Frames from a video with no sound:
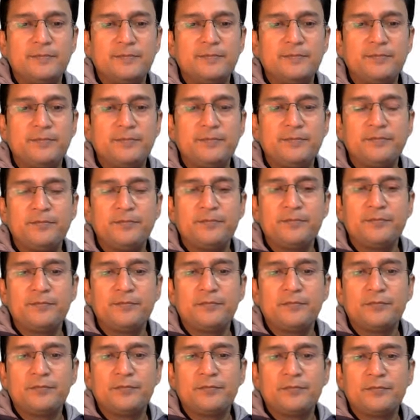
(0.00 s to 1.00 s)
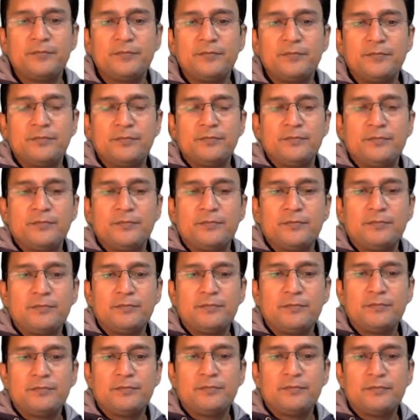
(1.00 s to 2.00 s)

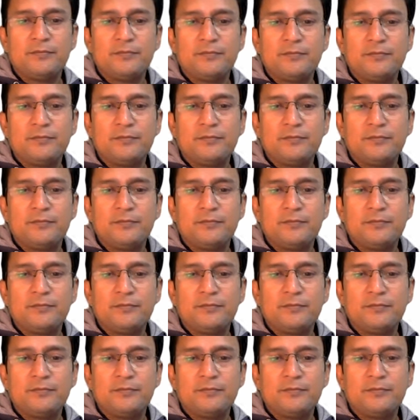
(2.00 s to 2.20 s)
Nothing is said.